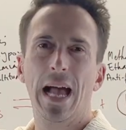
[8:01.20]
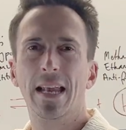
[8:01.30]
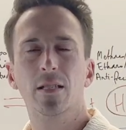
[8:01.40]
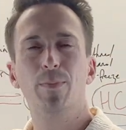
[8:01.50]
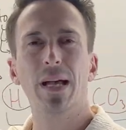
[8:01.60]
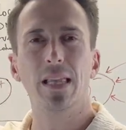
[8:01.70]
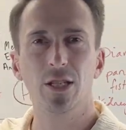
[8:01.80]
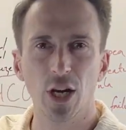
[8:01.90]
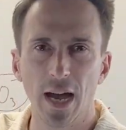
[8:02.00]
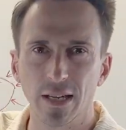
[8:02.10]
and it's barely
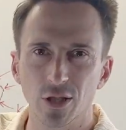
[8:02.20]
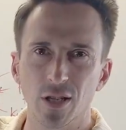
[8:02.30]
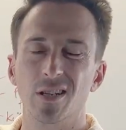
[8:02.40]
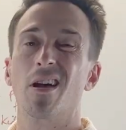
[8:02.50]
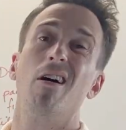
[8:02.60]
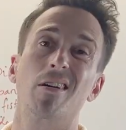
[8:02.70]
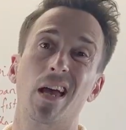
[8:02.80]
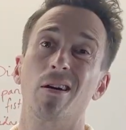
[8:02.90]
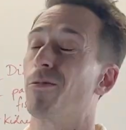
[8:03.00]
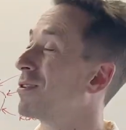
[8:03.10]
changed. And you go,
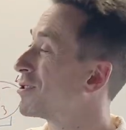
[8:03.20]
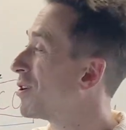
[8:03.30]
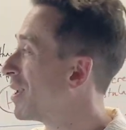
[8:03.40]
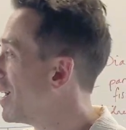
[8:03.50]
okay, well, it's not